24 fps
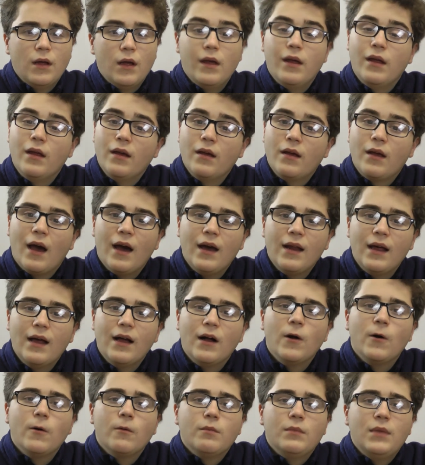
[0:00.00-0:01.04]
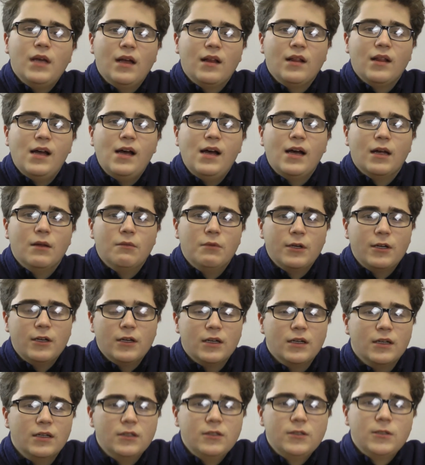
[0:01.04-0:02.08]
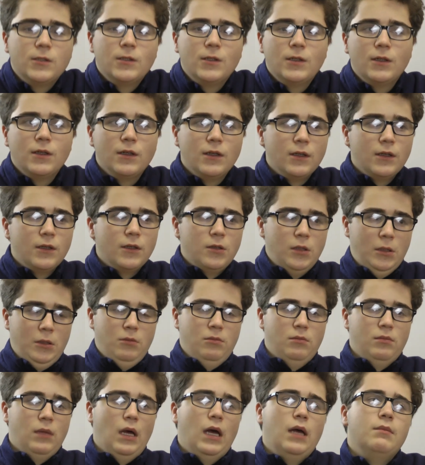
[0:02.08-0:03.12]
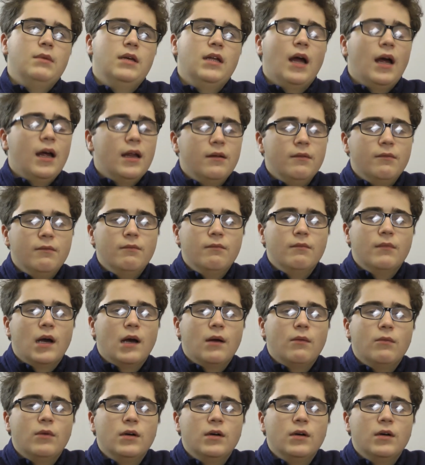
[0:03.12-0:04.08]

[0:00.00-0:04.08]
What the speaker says: it kind of helped me a lot, because I mean, I